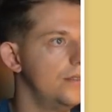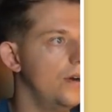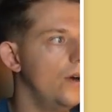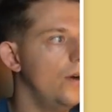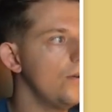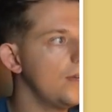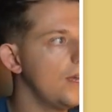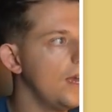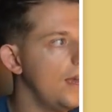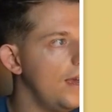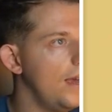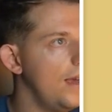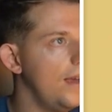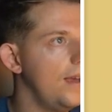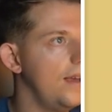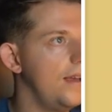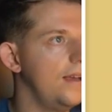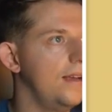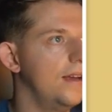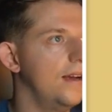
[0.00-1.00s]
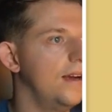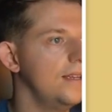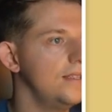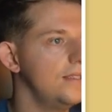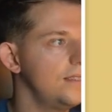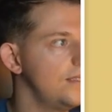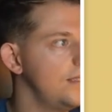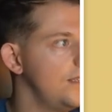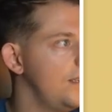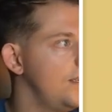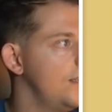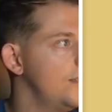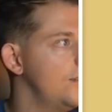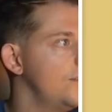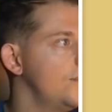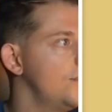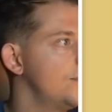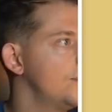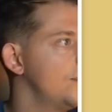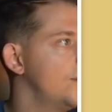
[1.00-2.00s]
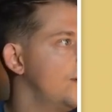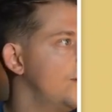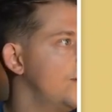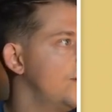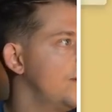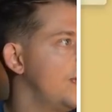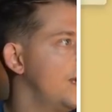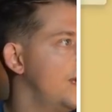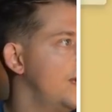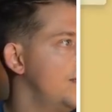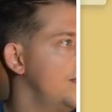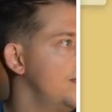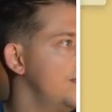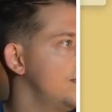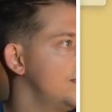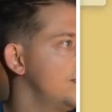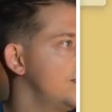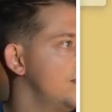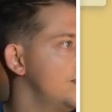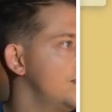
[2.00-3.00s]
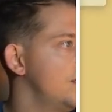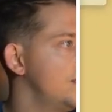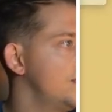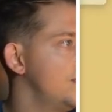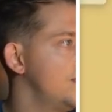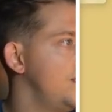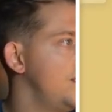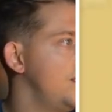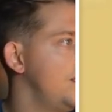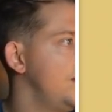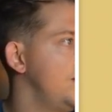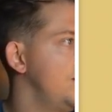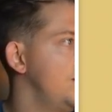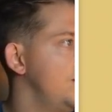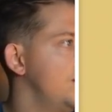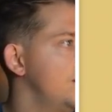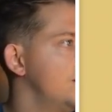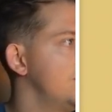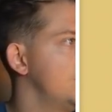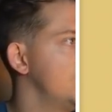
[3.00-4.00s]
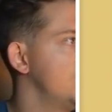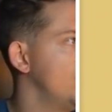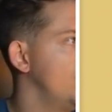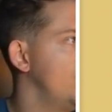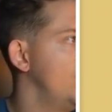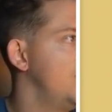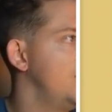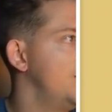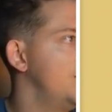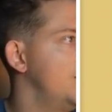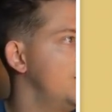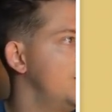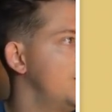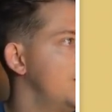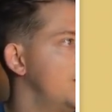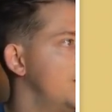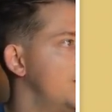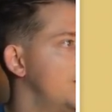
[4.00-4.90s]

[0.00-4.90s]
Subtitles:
Okay, I see you. So again, this is Windsurf.